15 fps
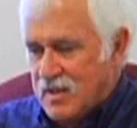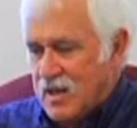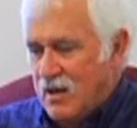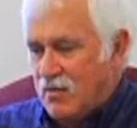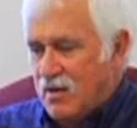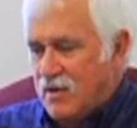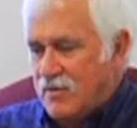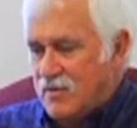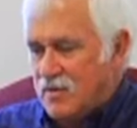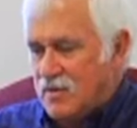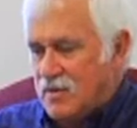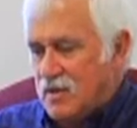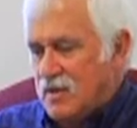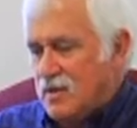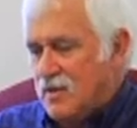
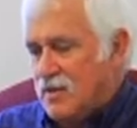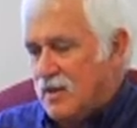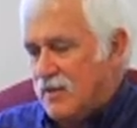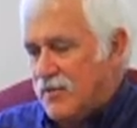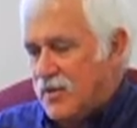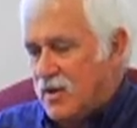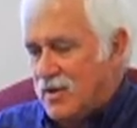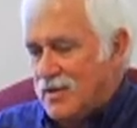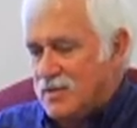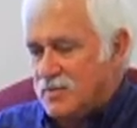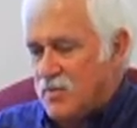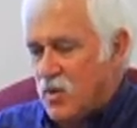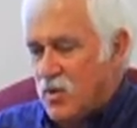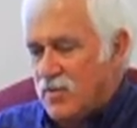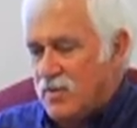However, if there
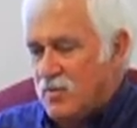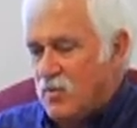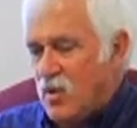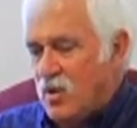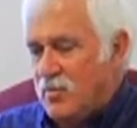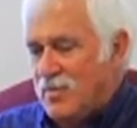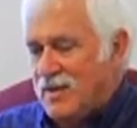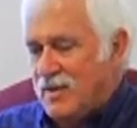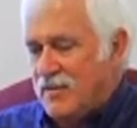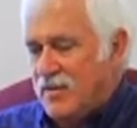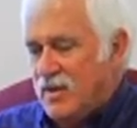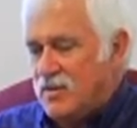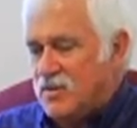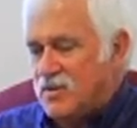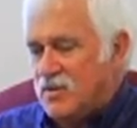is more than one
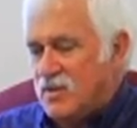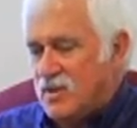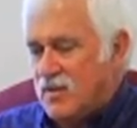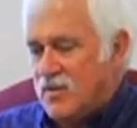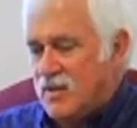beneficiary,